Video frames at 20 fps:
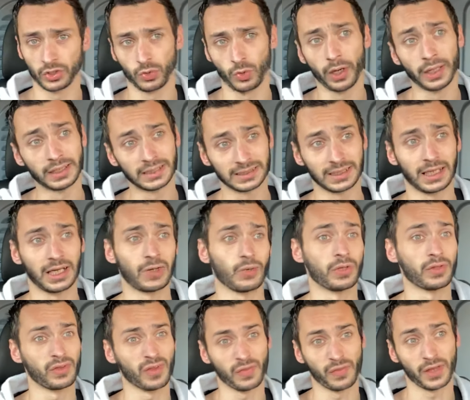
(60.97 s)
away to start
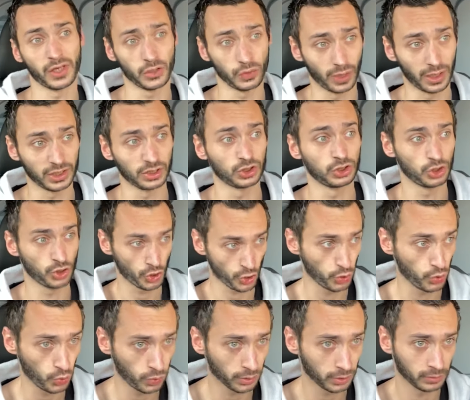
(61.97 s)
with, and then you add
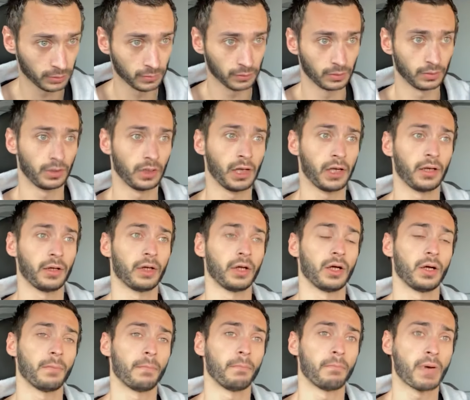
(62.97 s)
two.
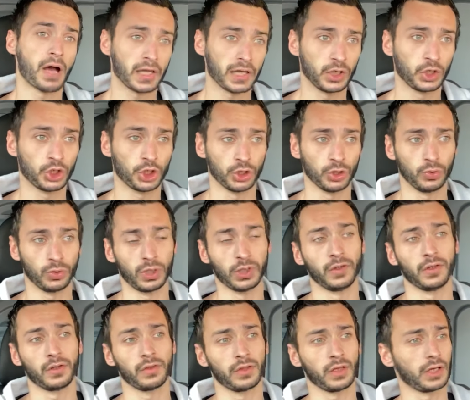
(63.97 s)
My issue, and
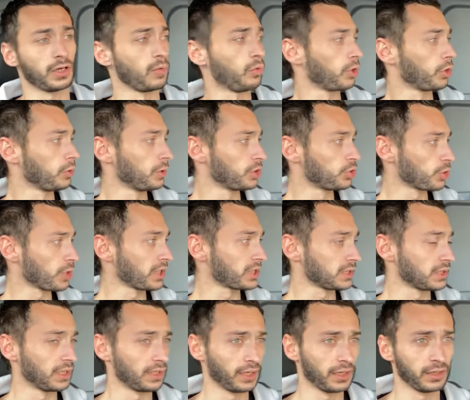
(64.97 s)
the thing I want to address
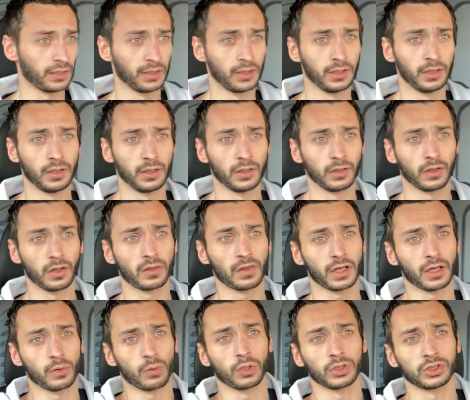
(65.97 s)
today, the thing
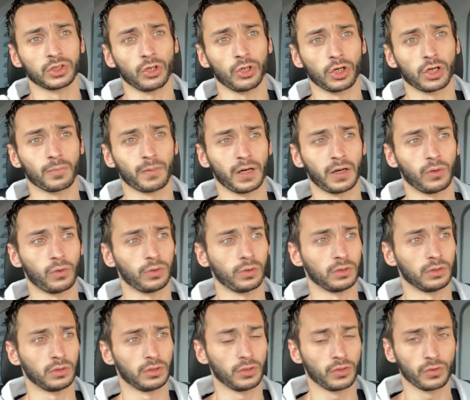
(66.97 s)
I want to talk about,
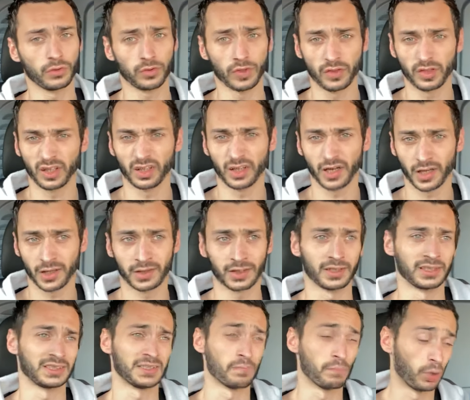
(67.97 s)
the thing that I think
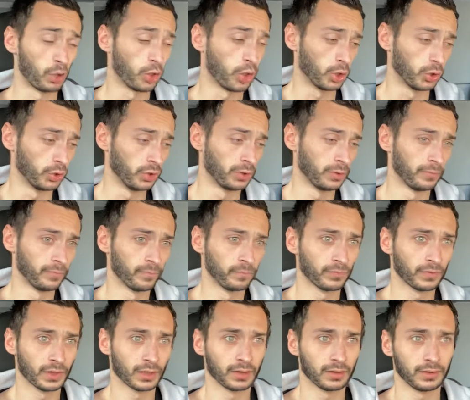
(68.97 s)
that's important,
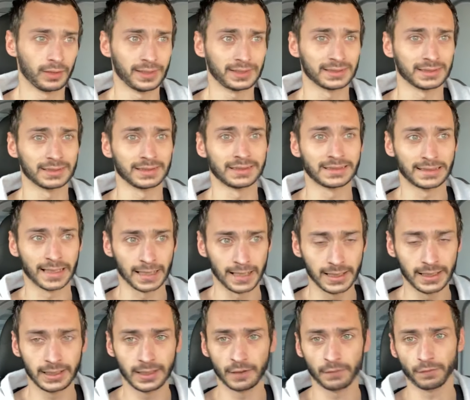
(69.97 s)
is
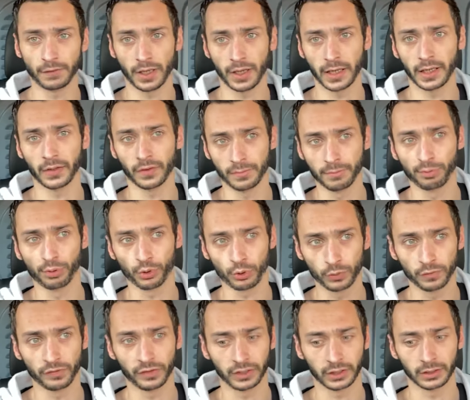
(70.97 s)
solidifying the
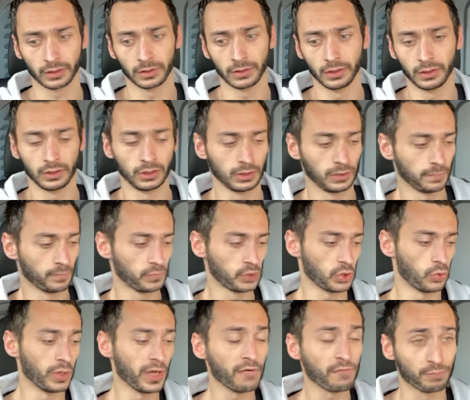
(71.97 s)
proofing. So
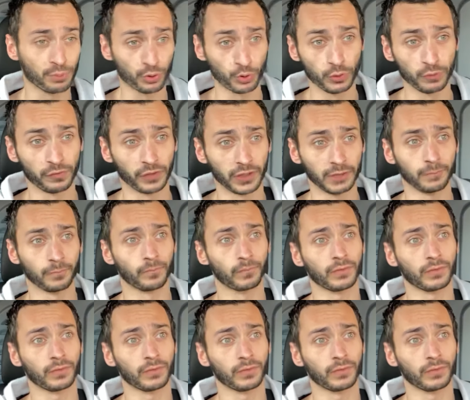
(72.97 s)
we have proofing.